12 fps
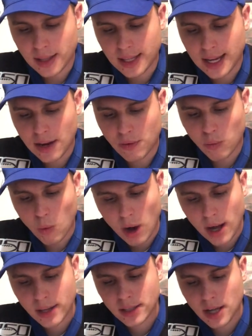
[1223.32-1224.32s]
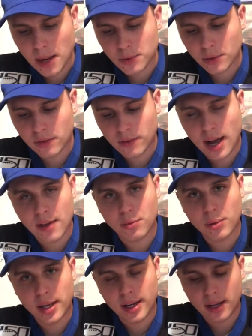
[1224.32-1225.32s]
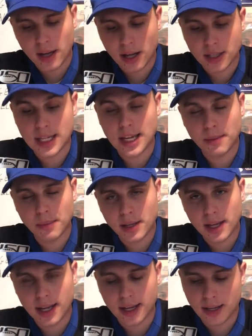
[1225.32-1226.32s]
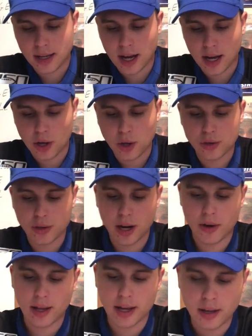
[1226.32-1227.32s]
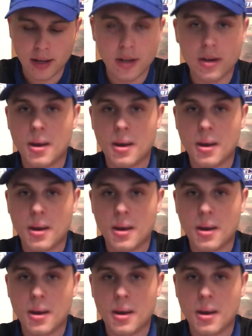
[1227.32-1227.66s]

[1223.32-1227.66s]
They have one top 25 team in Coastal Carolina,